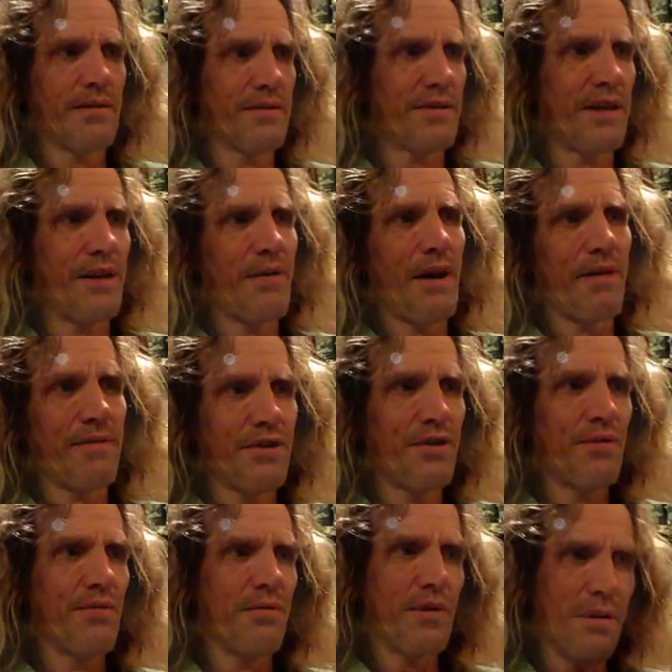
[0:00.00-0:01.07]
say, you have
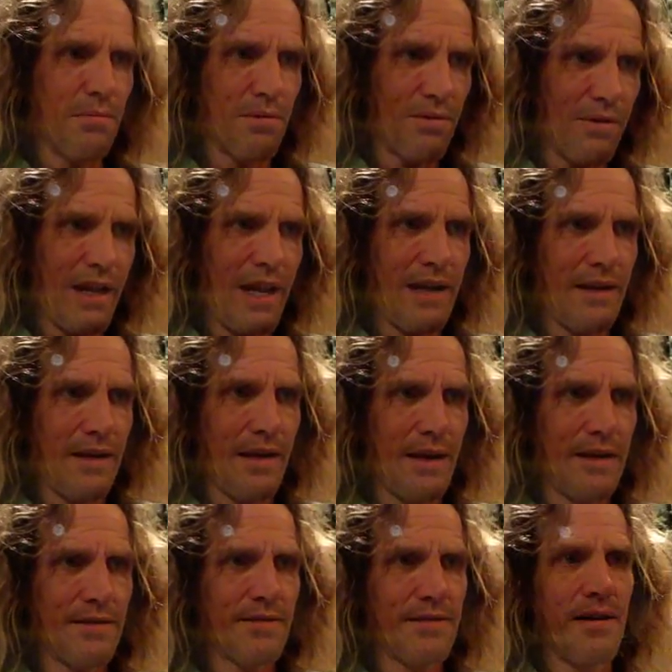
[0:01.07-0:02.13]
two liberal
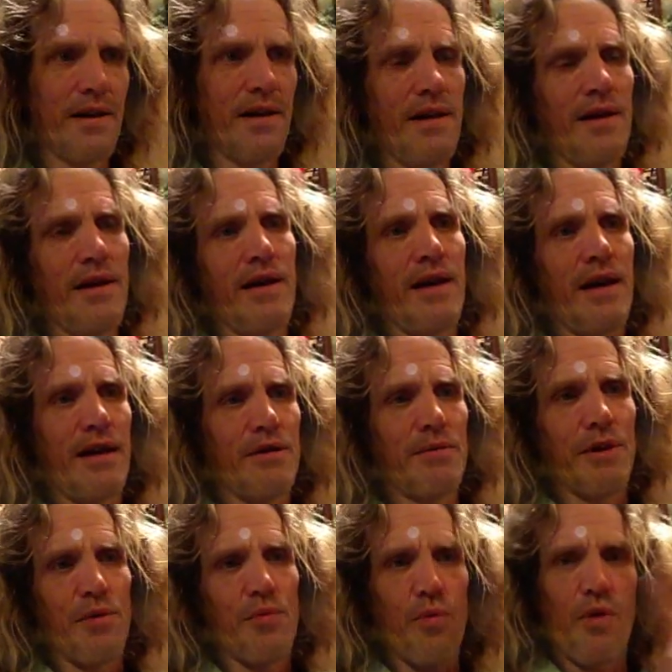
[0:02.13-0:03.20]
candidates and
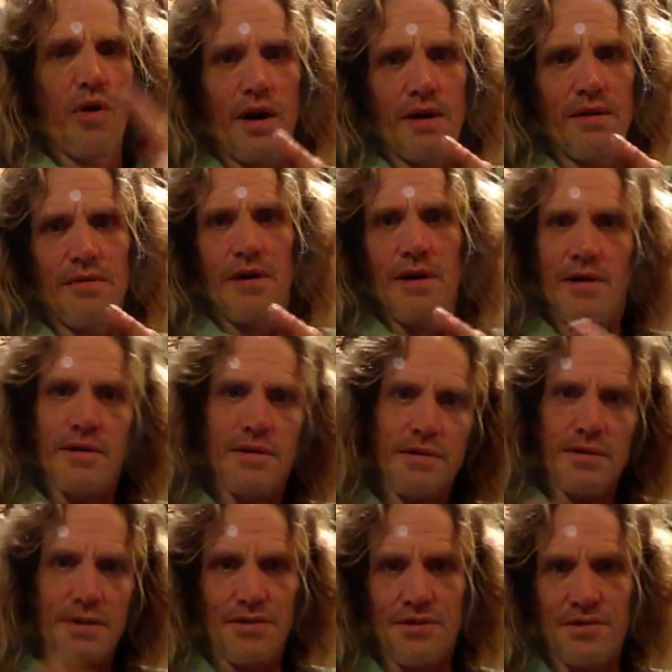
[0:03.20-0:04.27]
only one
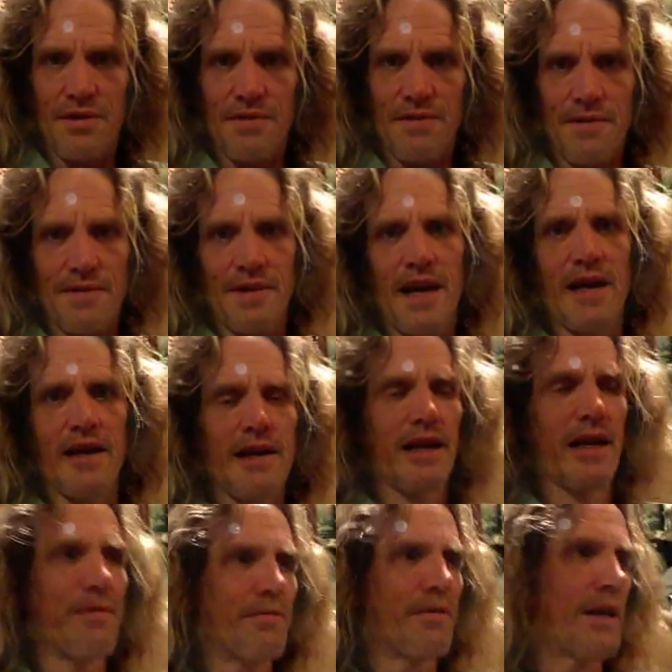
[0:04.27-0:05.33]
conservative
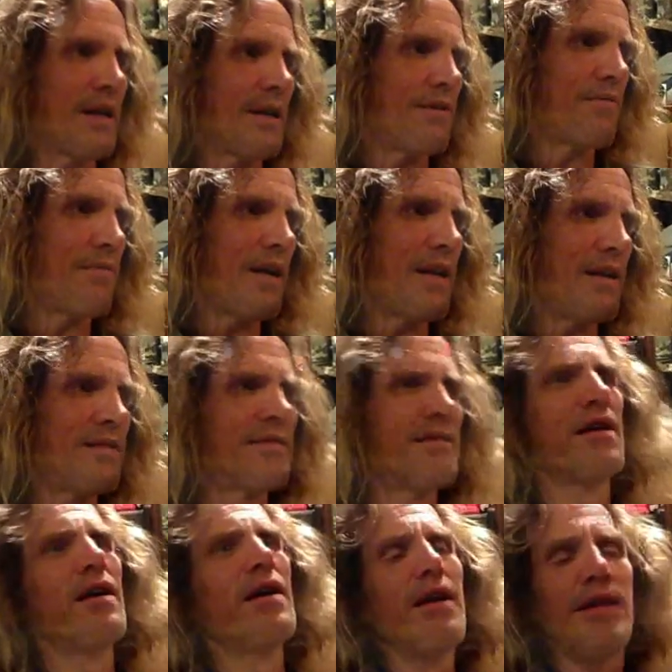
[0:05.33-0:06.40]
candidate running in a race.
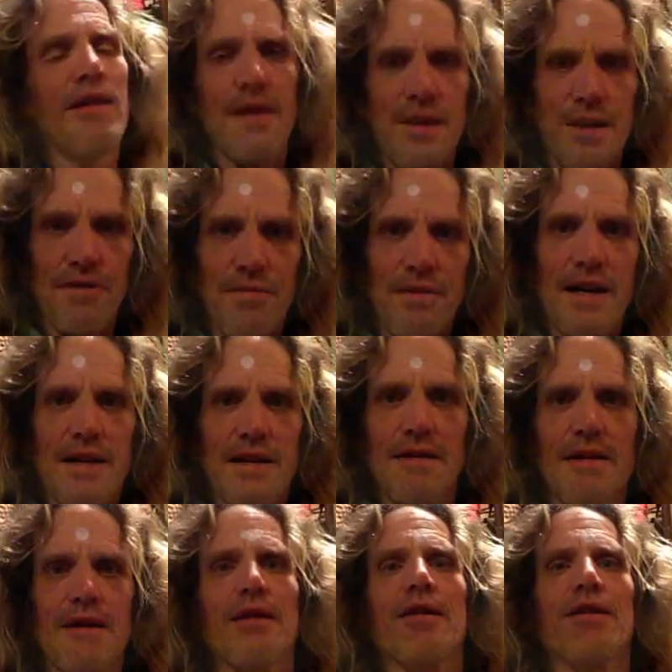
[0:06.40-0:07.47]

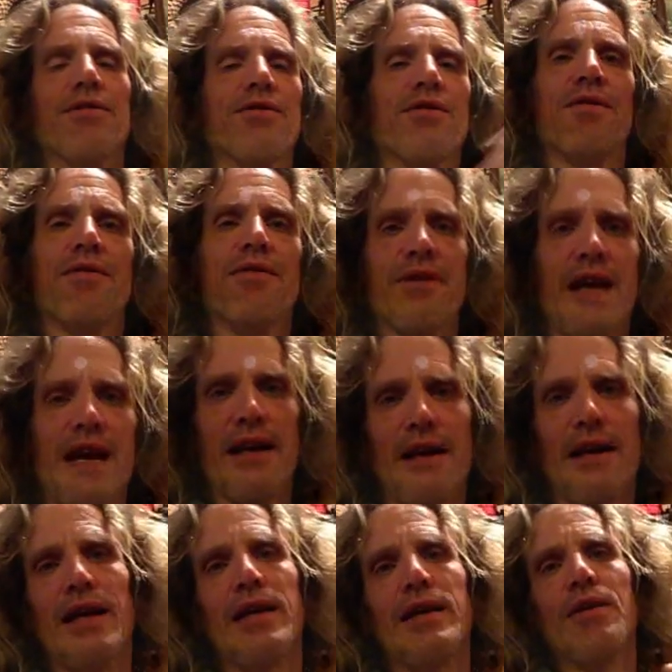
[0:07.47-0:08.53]
Theoretically, the conservative
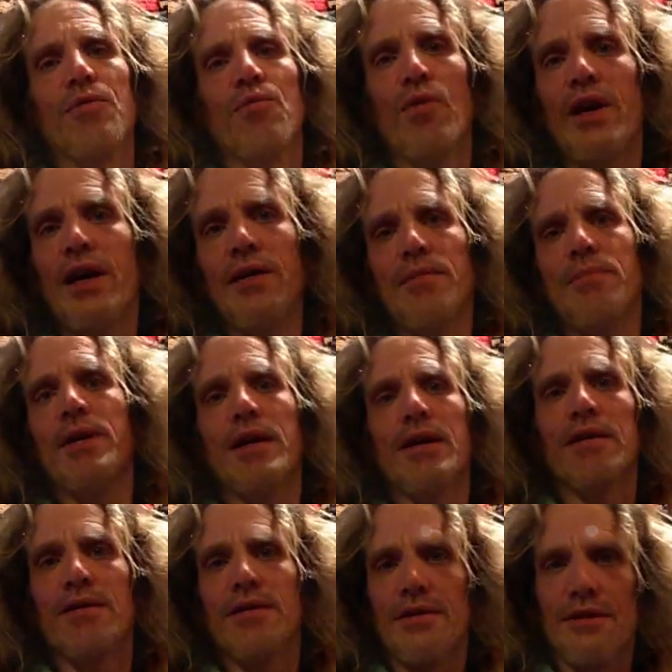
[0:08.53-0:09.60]
candidate can win
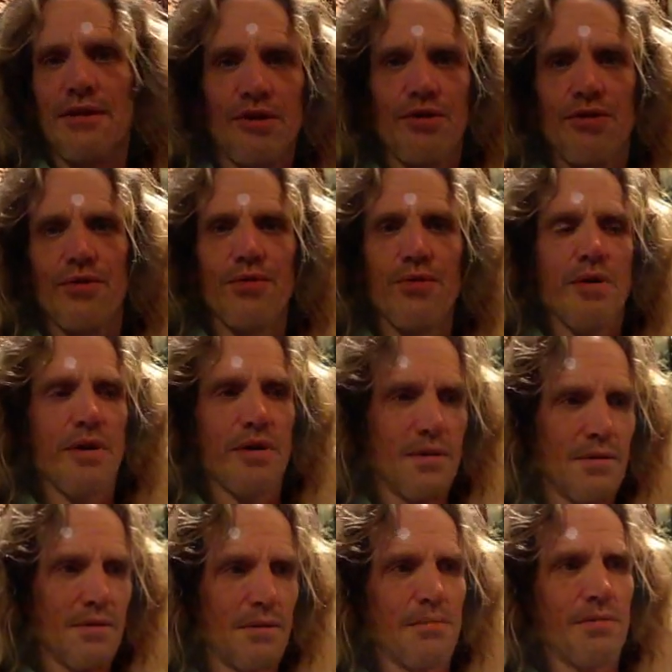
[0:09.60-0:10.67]
because the two
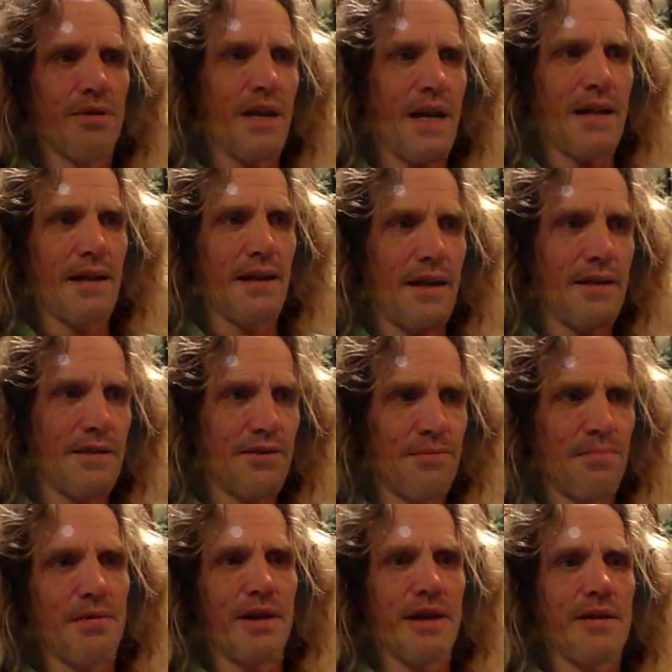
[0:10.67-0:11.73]
liberal candidates
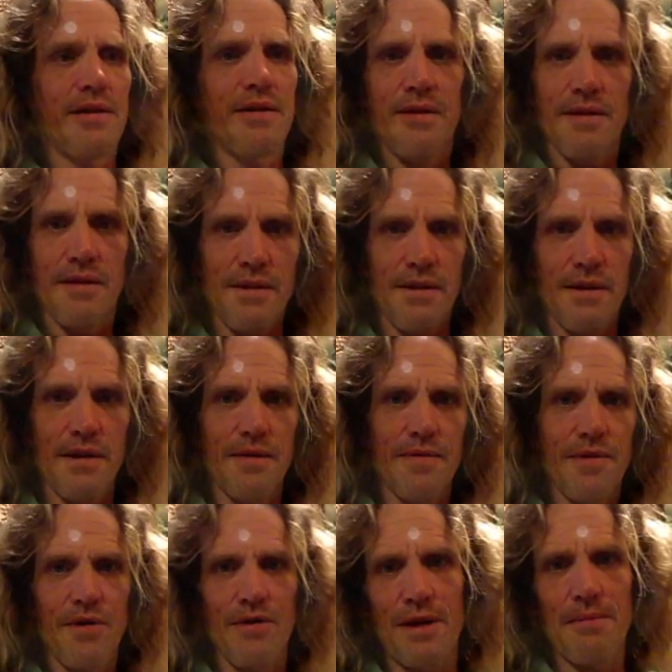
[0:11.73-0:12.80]
split their
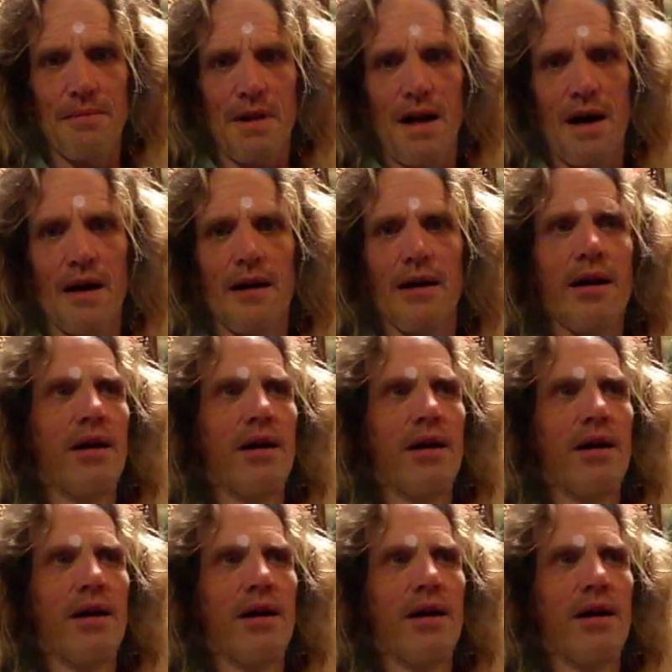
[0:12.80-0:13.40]
voting bloc.